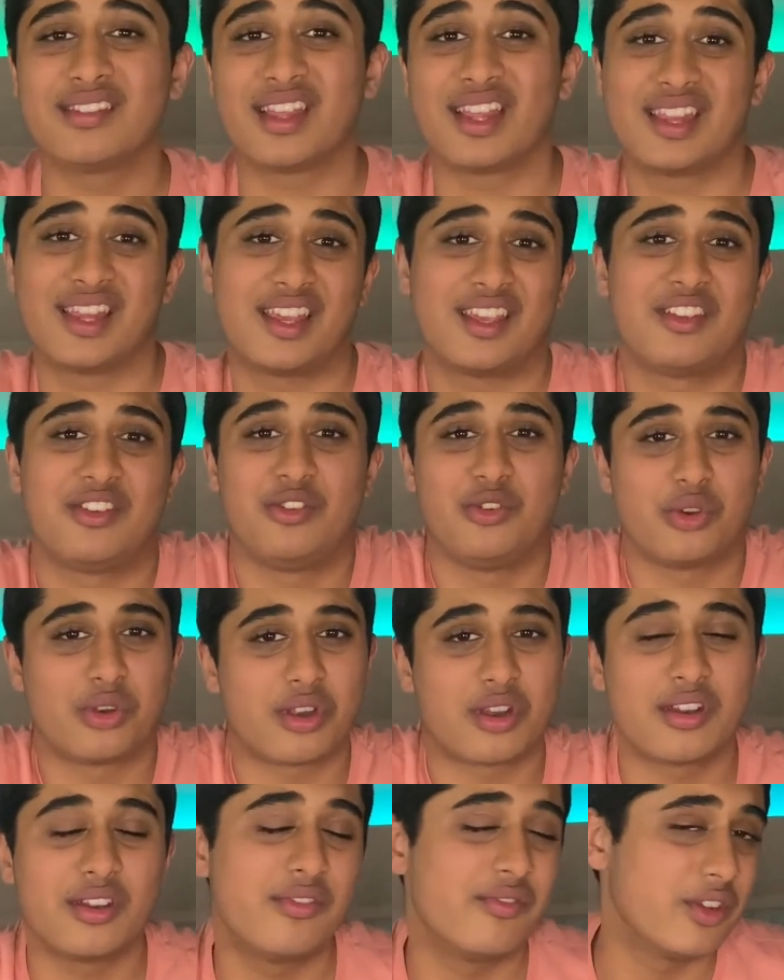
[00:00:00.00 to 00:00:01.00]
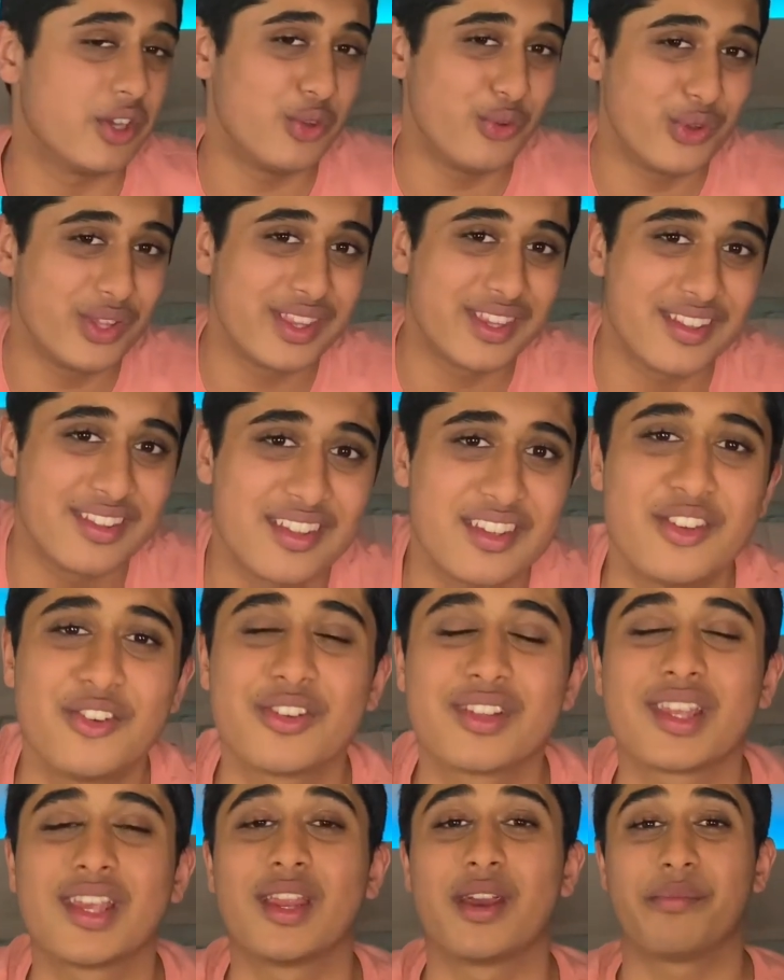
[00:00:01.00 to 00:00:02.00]
and like you're not even doing this in your
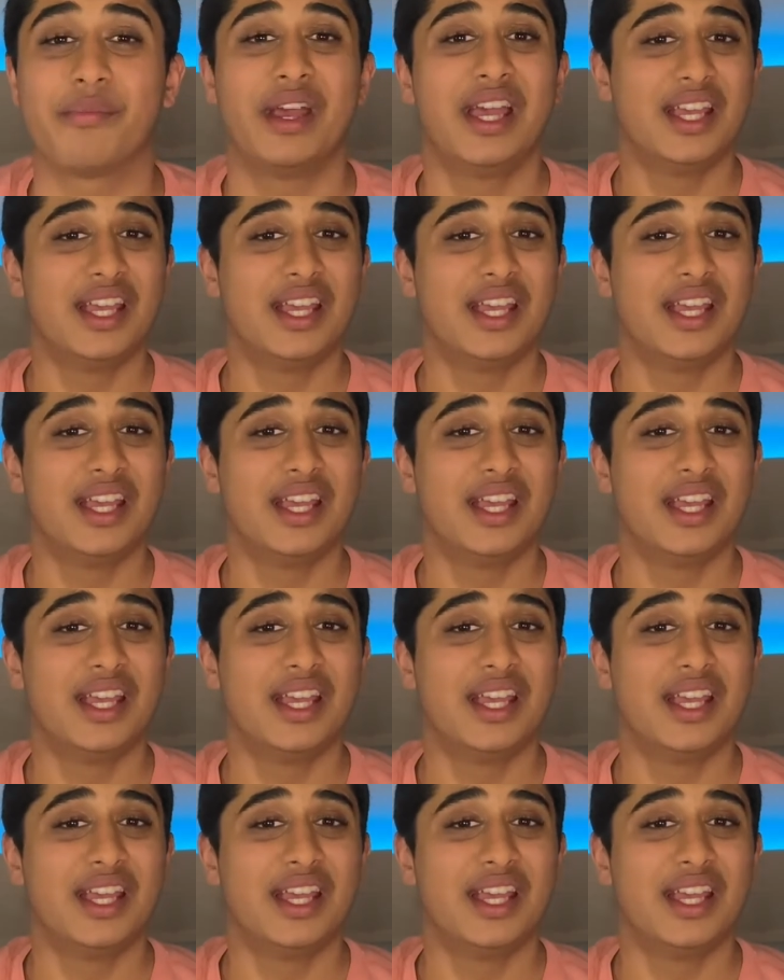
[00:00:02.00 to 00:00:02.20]
setup.